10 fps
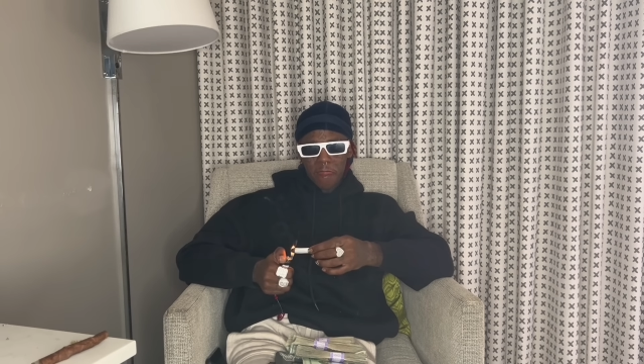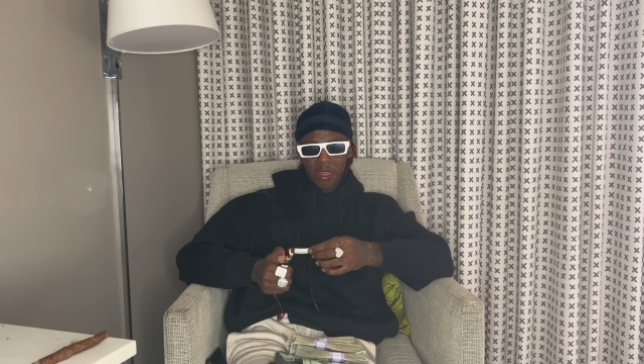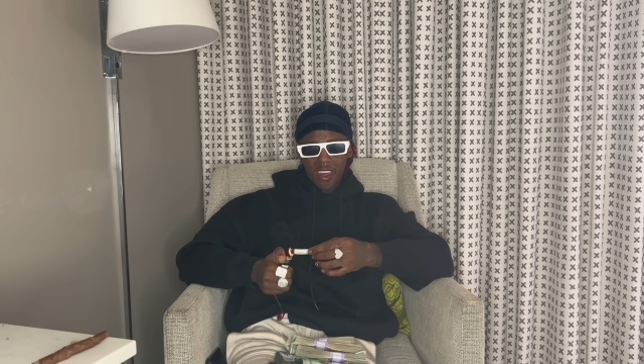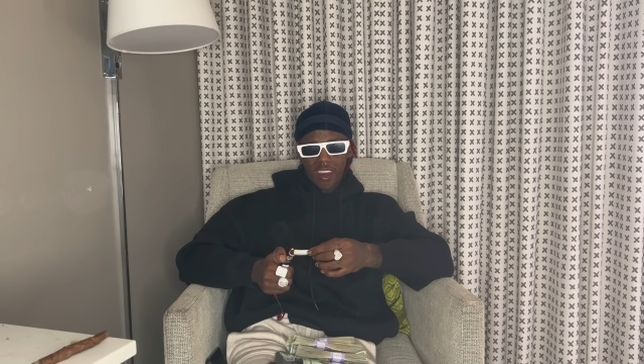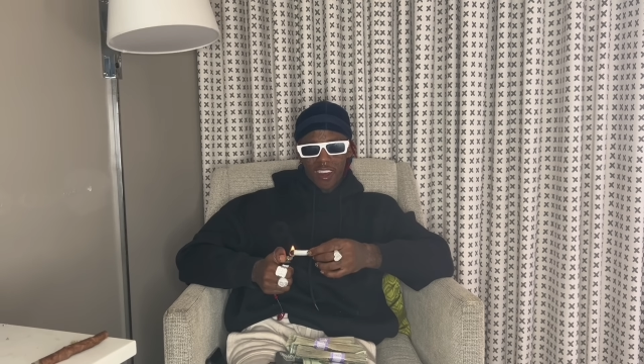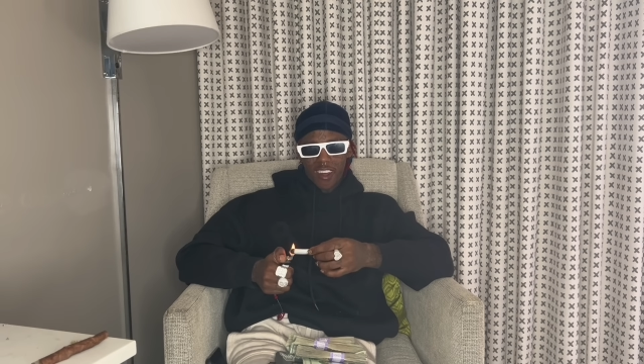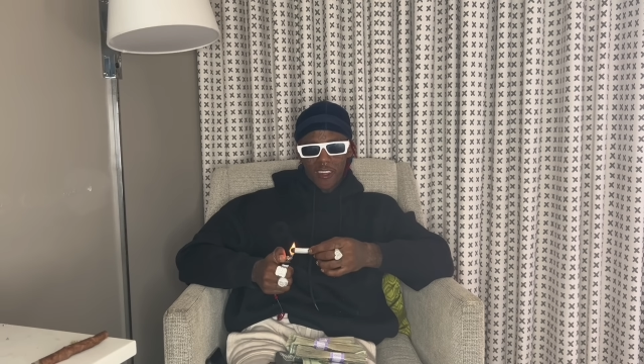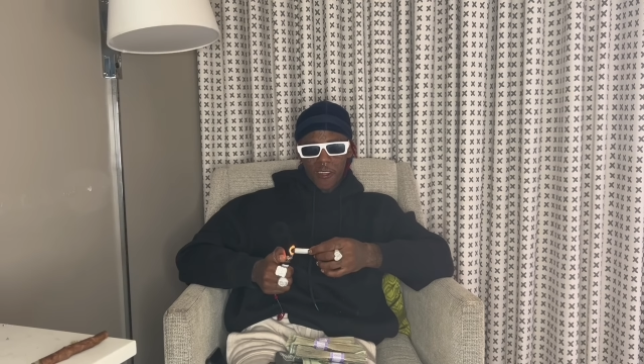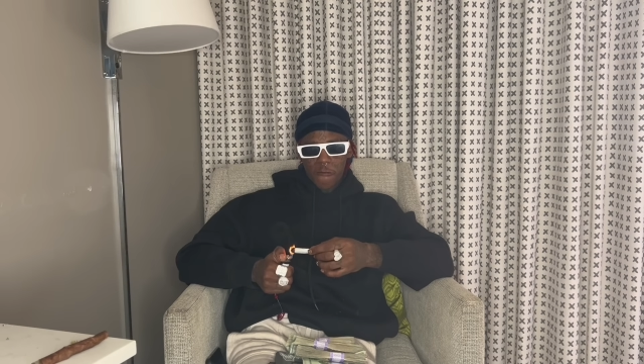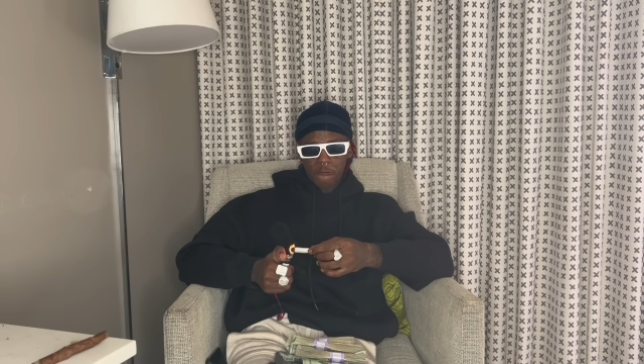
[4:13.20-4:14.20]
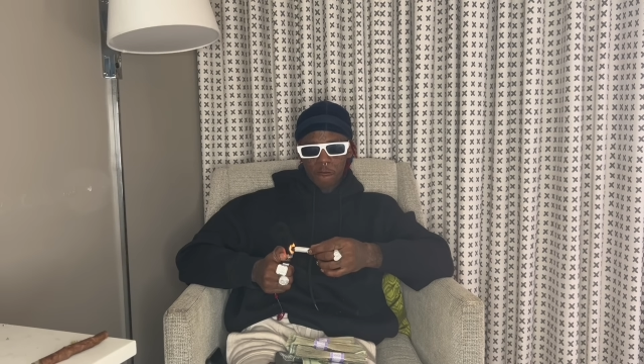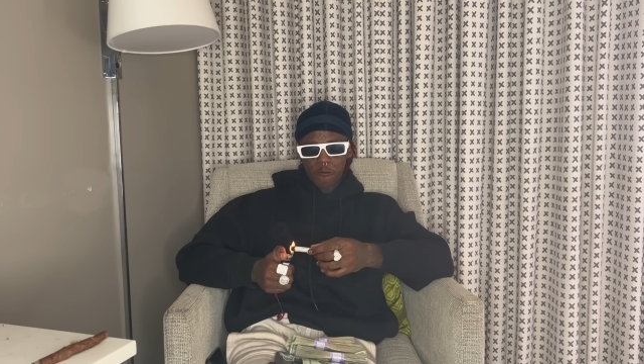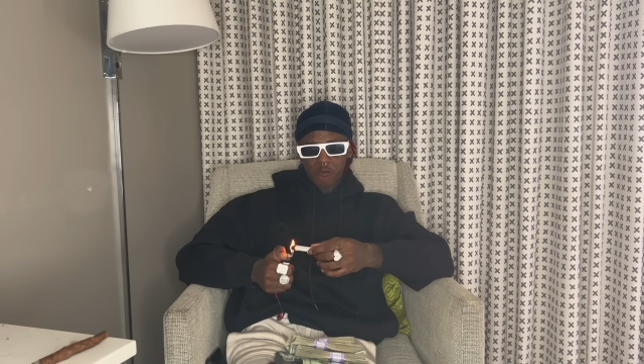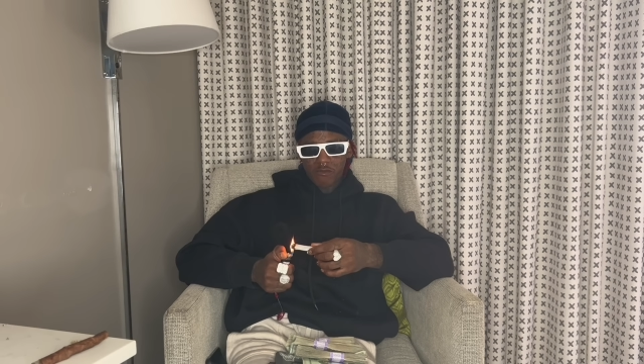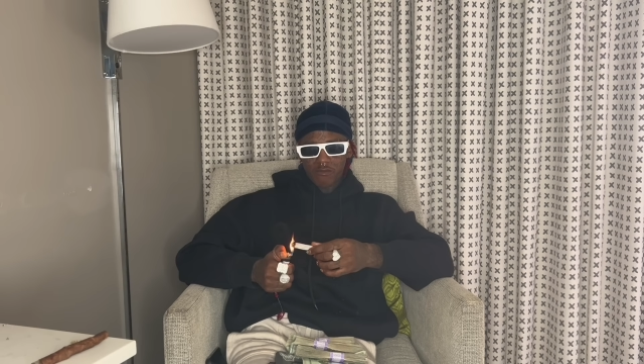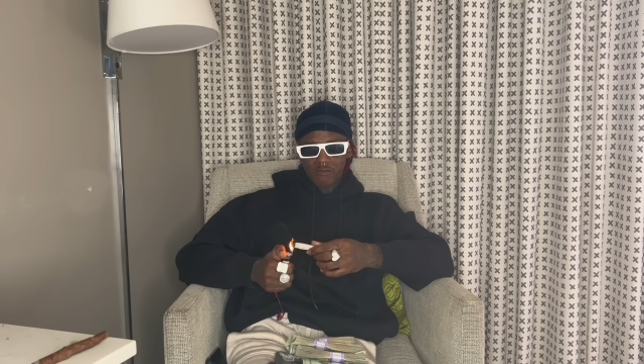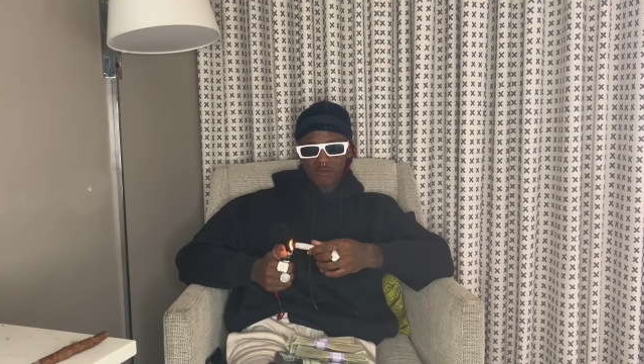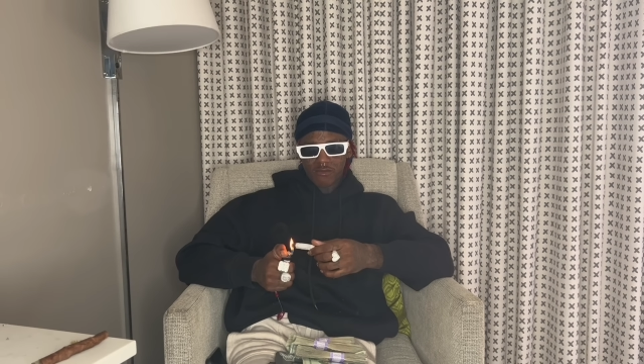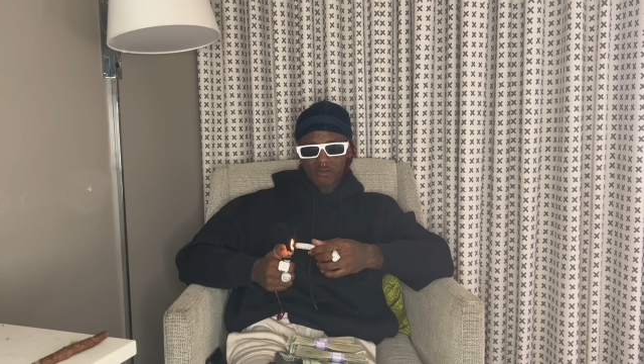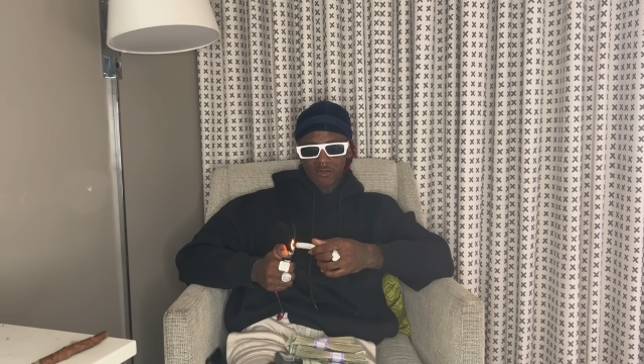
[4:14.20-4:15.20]
So which one did you go to, to the
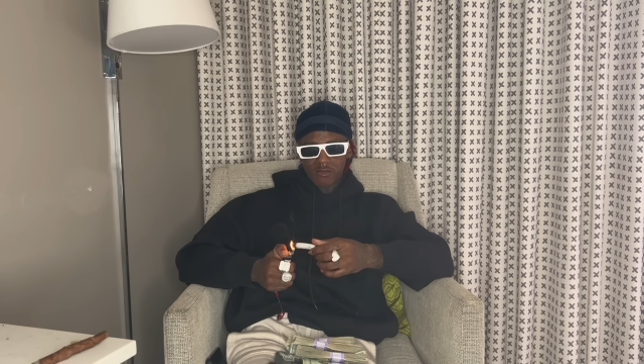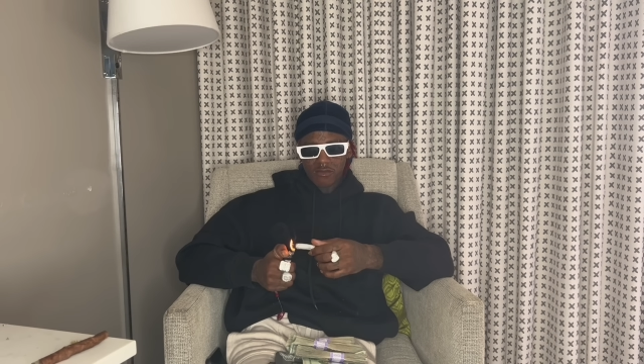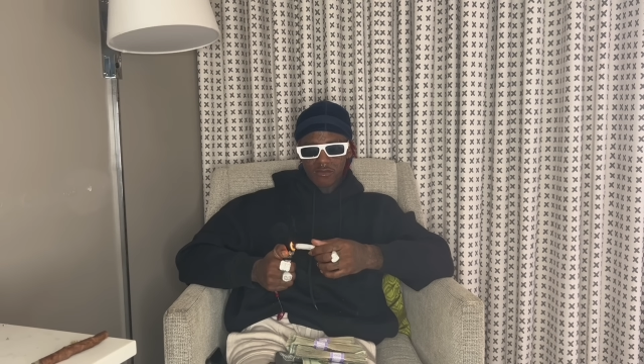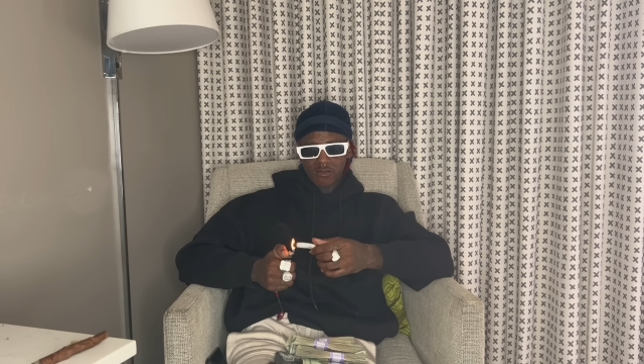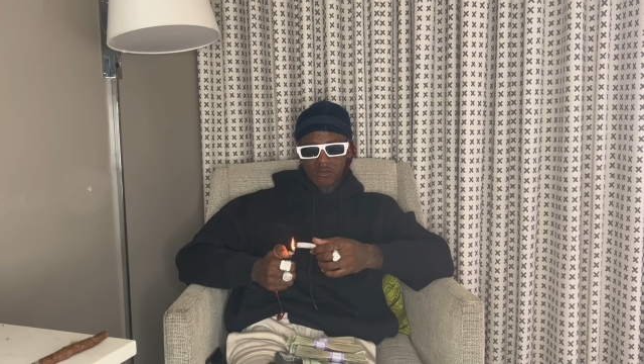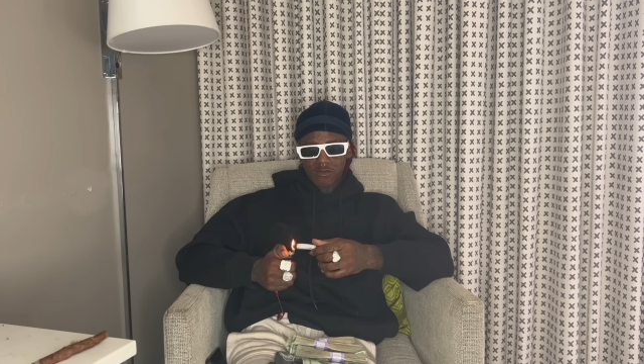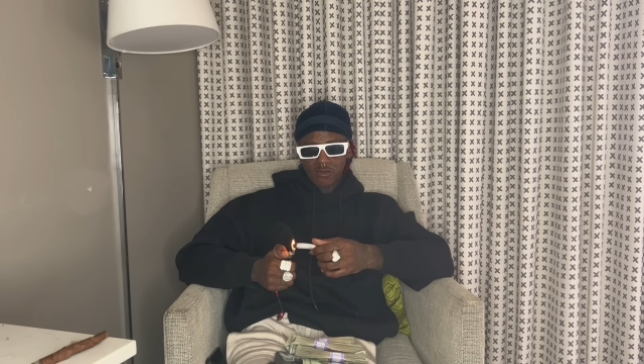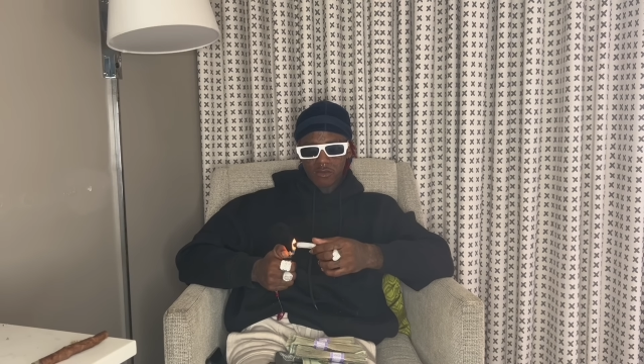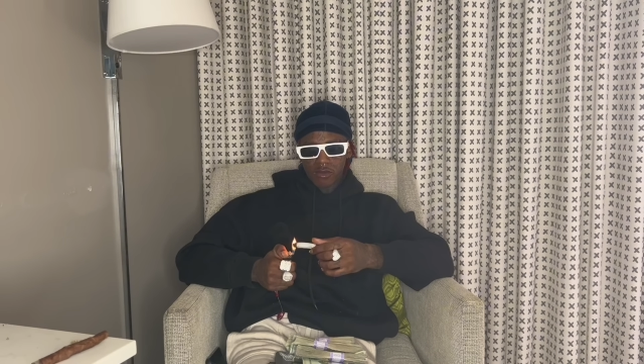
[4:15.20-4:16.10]
same high school as Durk?